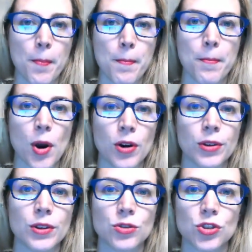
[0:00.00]
borrow
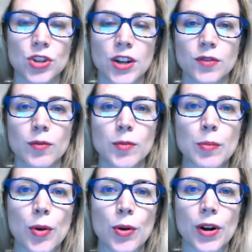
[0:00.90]
those shares from your
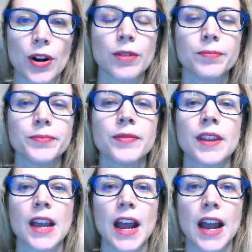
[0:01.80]
broker,
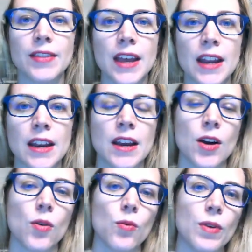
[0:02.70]
and then
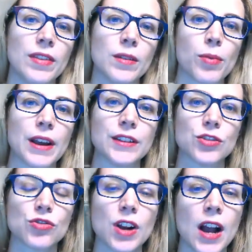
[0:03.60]
when the price
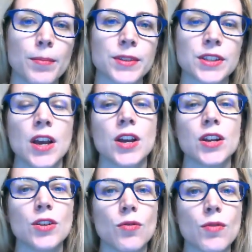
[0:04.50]
drops,
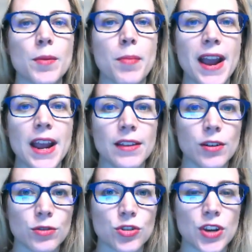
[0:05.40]
you repay
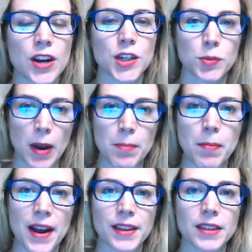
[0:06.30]
those shares by
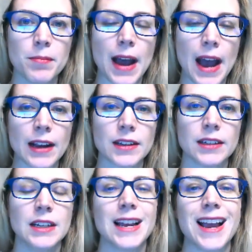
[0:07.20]
buying them back
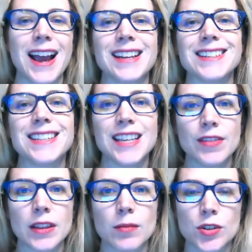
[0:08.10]
and
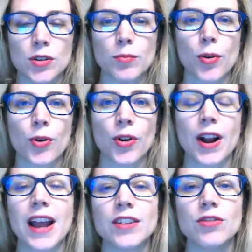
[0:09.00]
giving them to your broker,
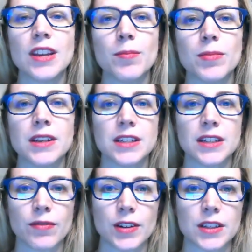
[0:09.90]
and you keep the
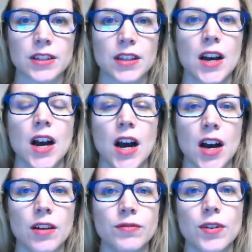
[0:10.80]
difference
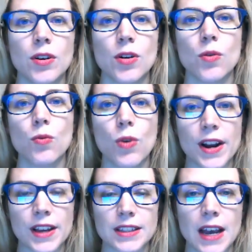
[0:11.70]
of what
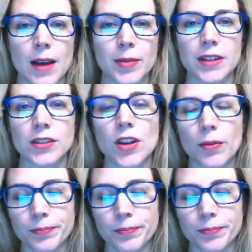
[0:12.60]
has happened. So